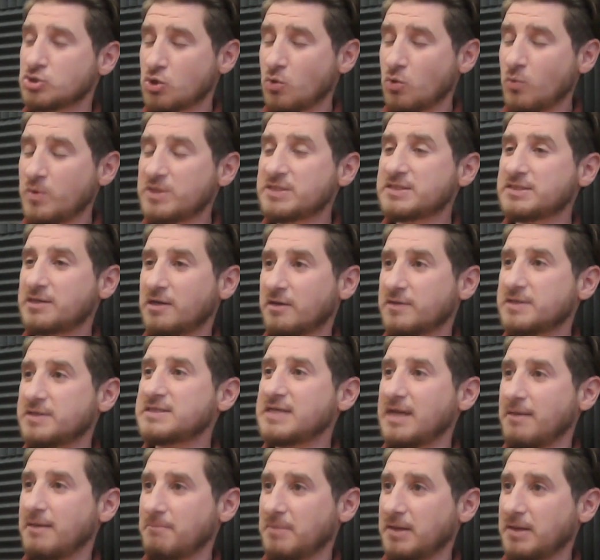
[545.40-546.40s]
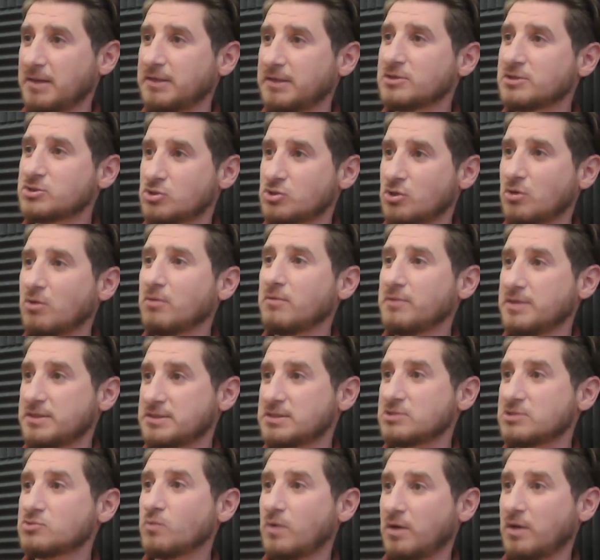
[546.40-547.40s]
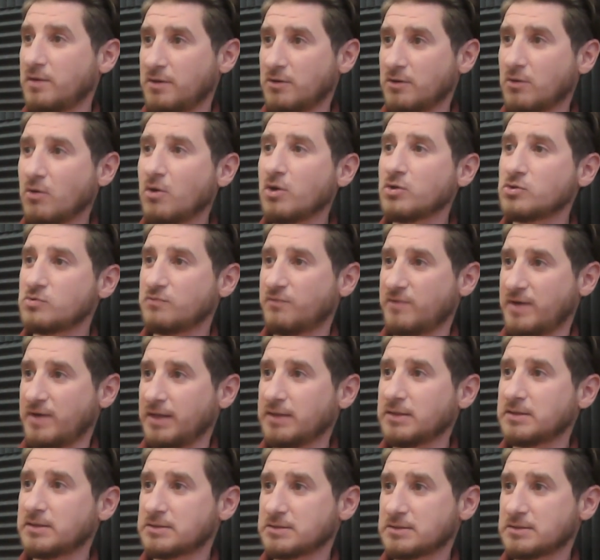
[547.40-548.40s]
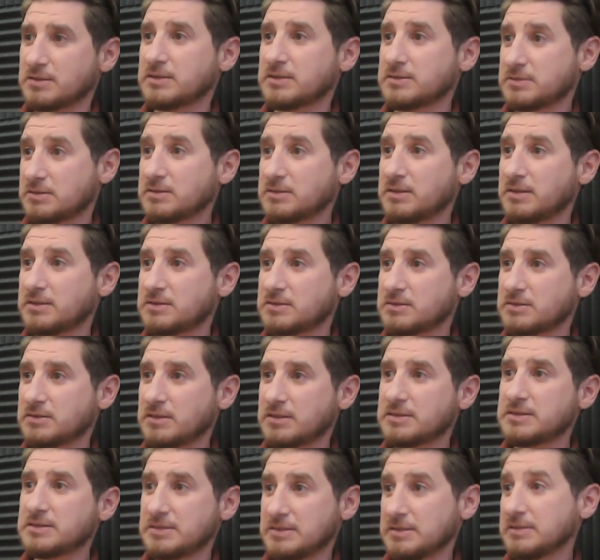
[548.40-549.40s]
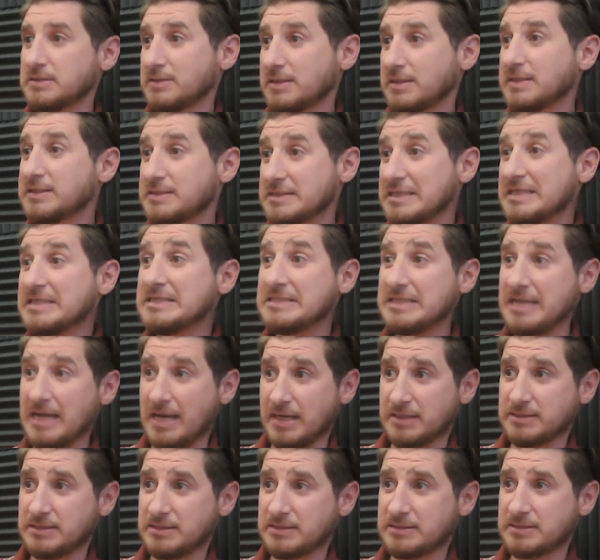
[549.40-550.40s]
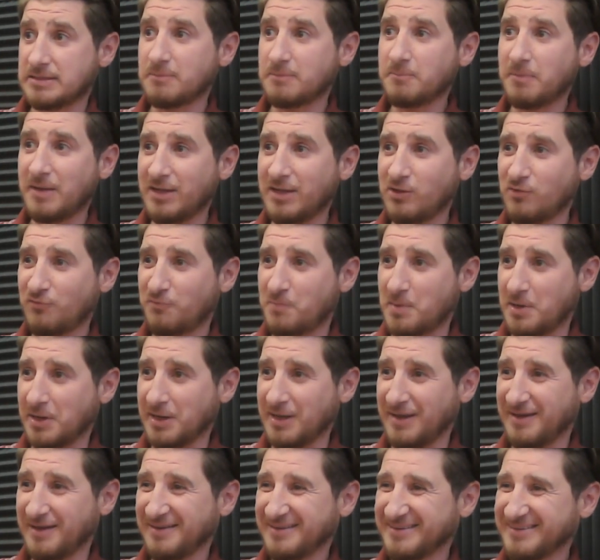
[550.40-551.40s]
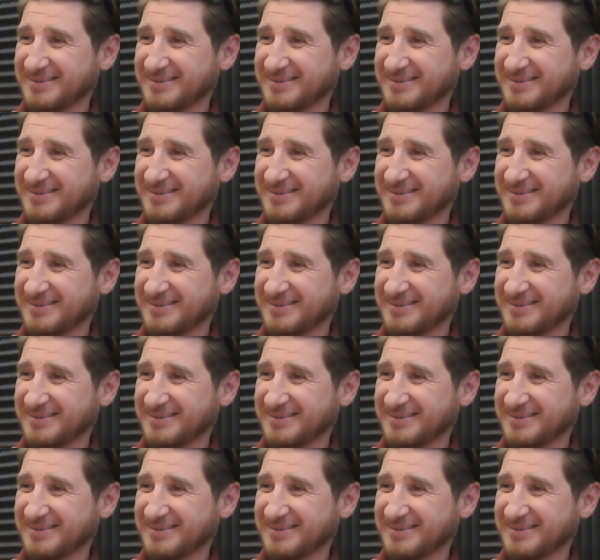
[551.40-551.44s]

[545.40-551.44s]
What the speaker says: So we share the same building. So this is where they're going to find us. It's easy access and plenty of parking.